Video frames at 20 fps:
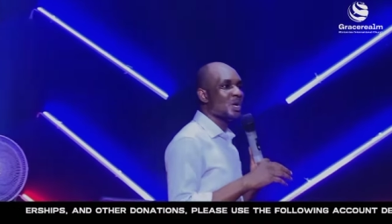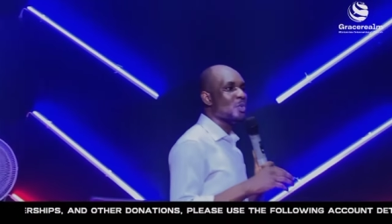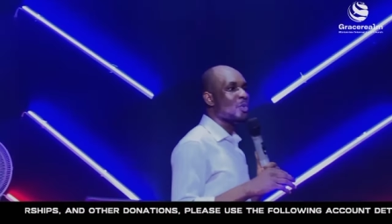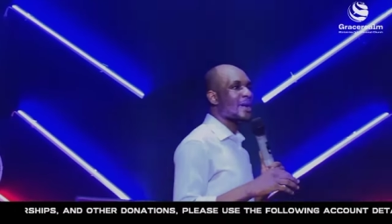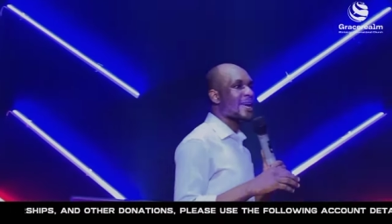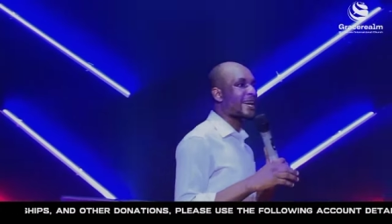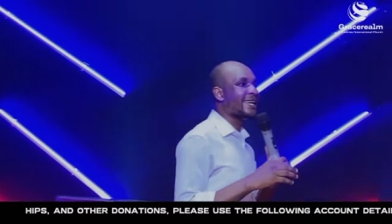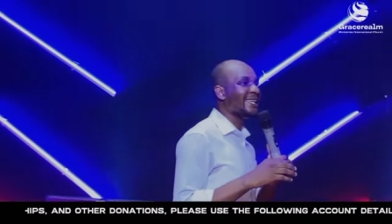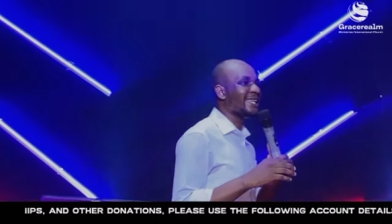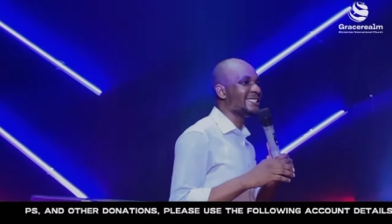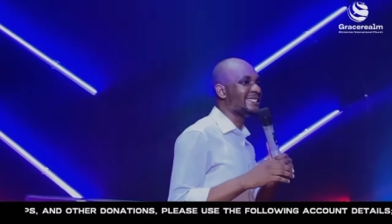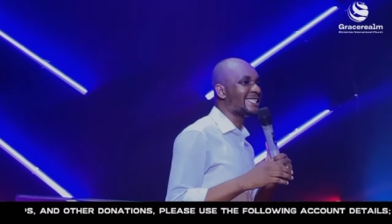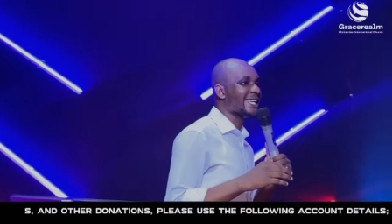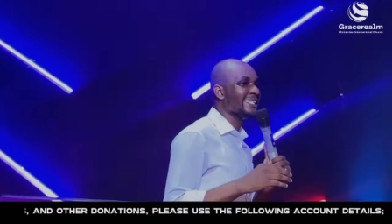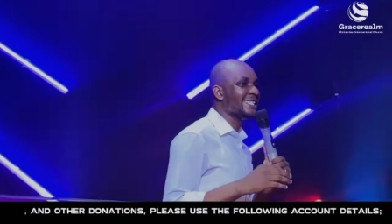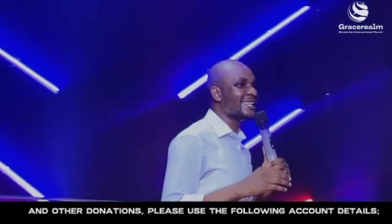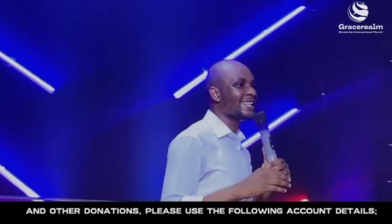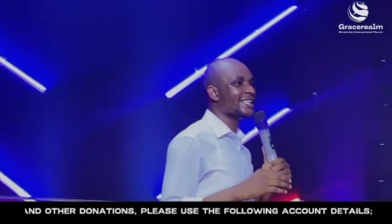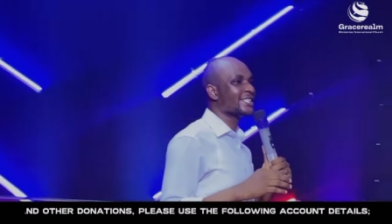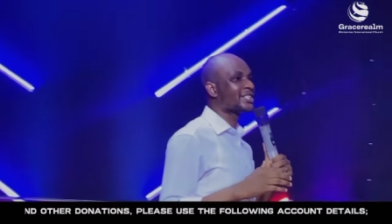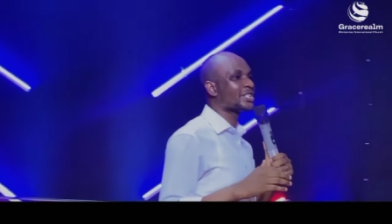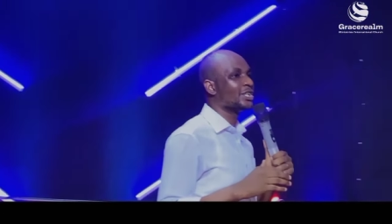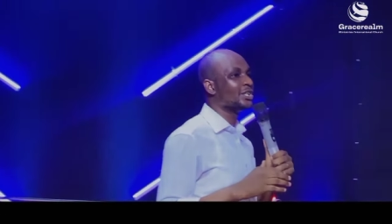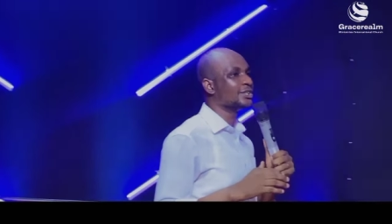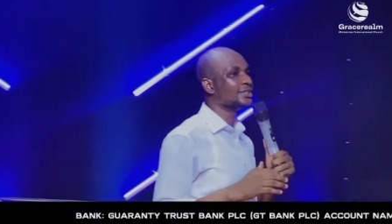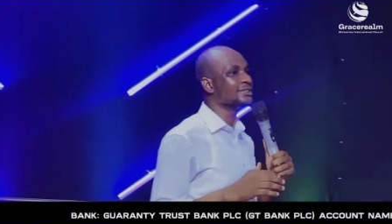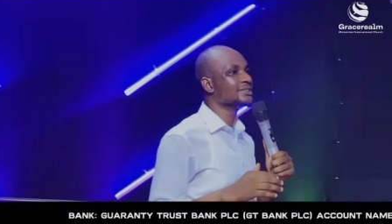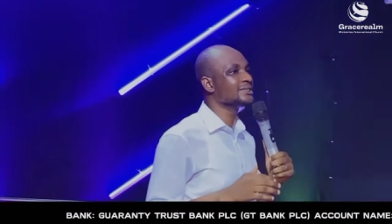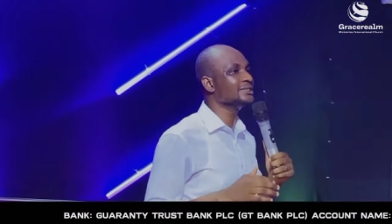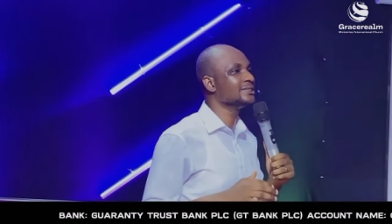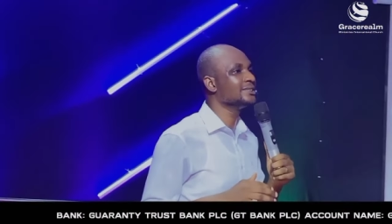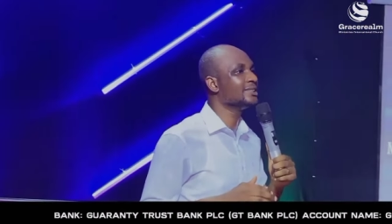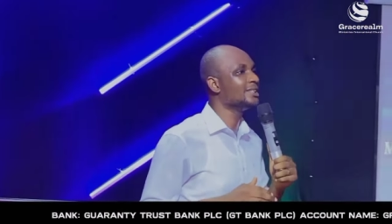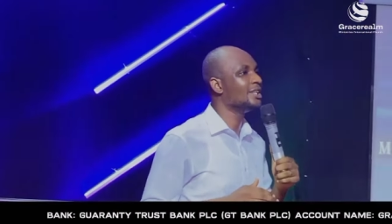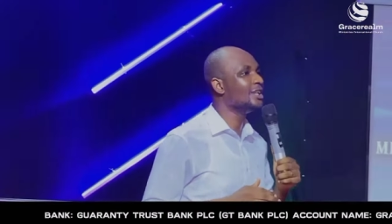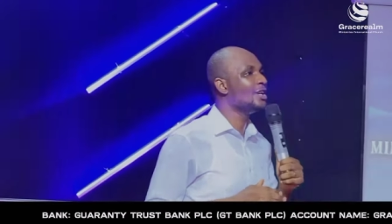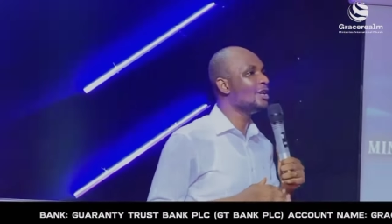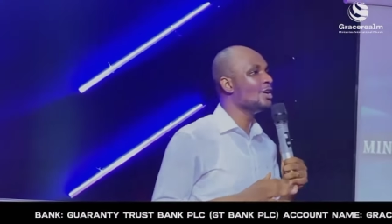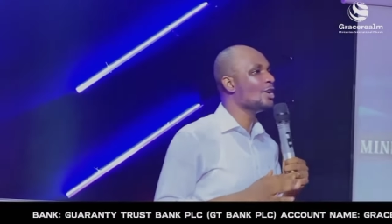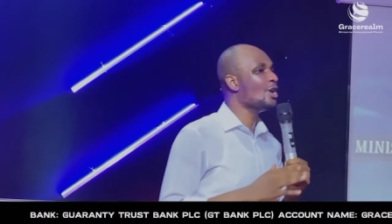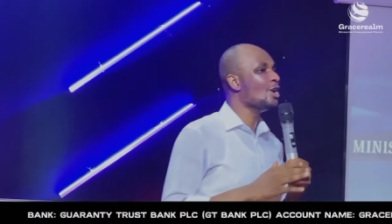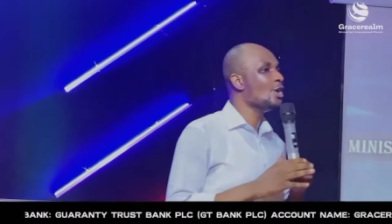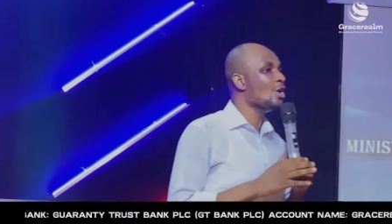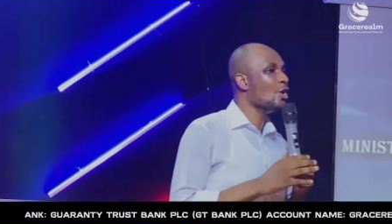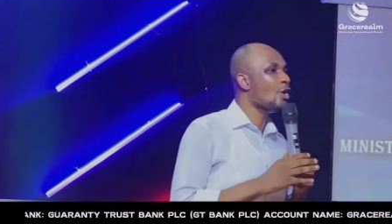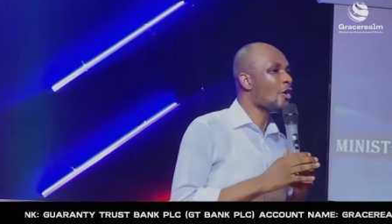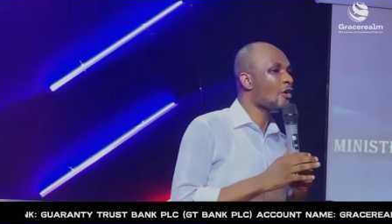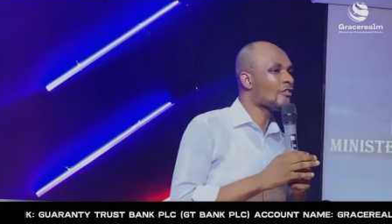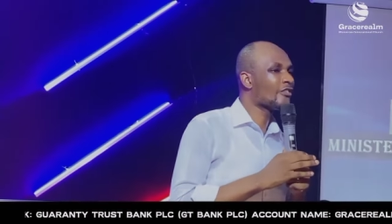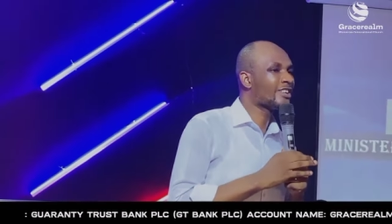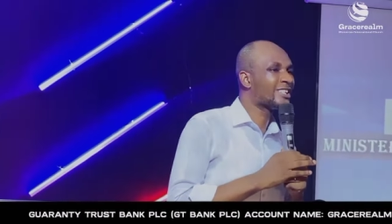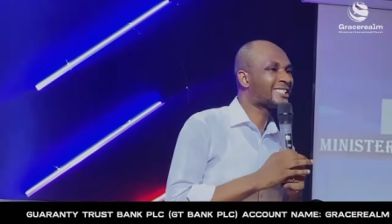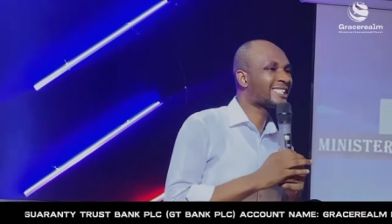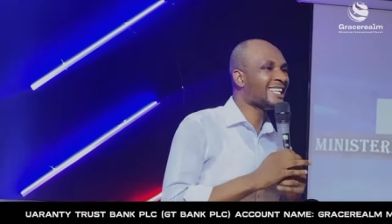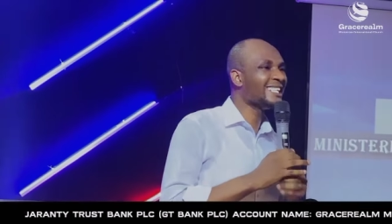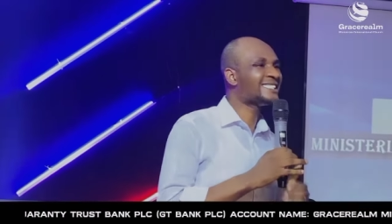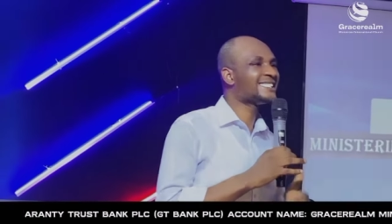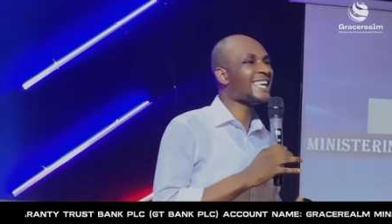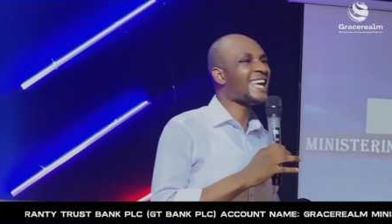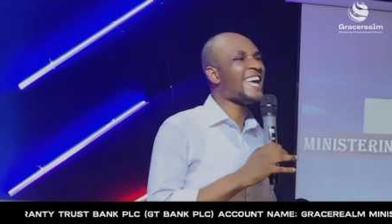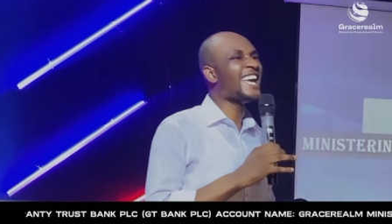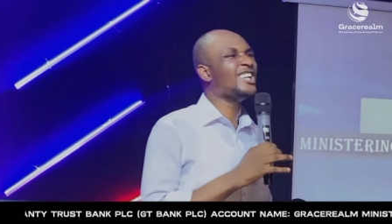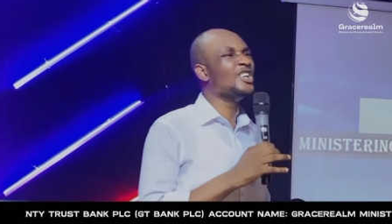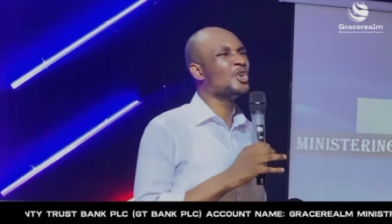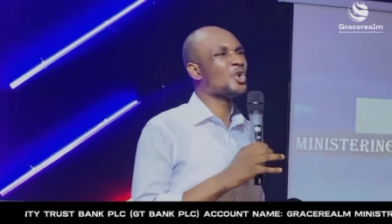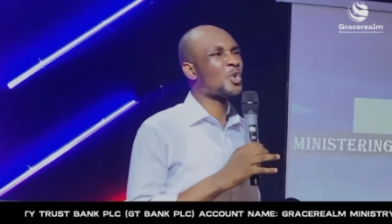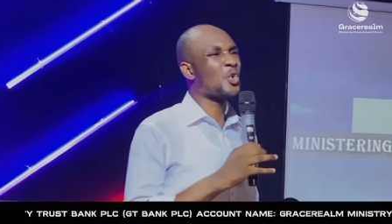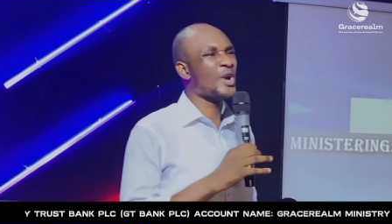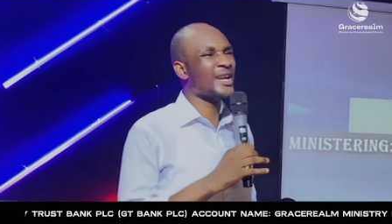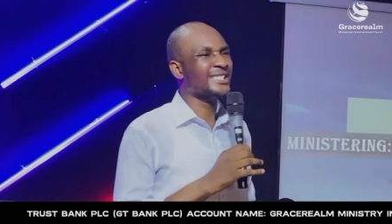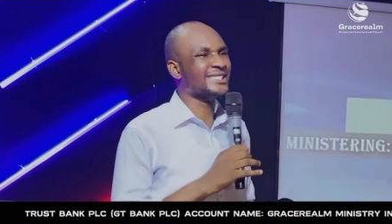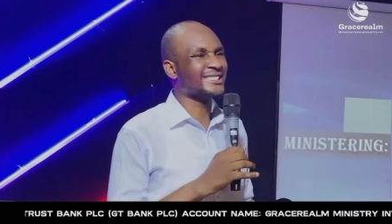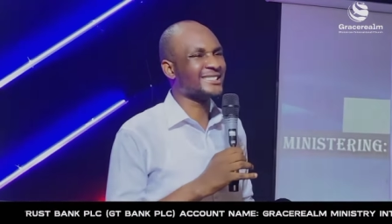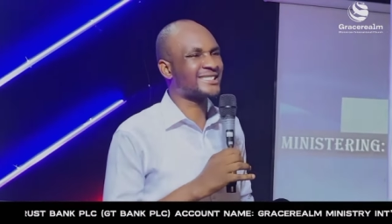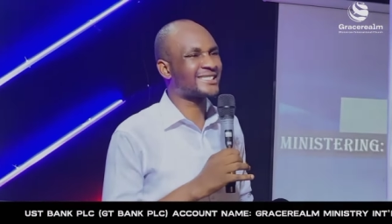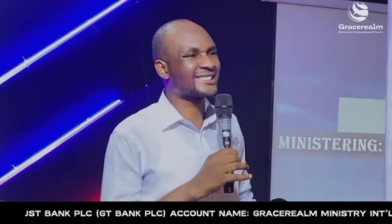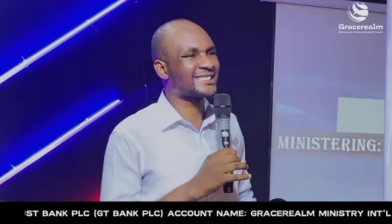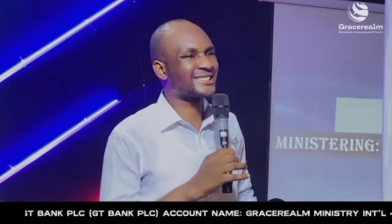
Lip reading: we are in a generation of great eloquence,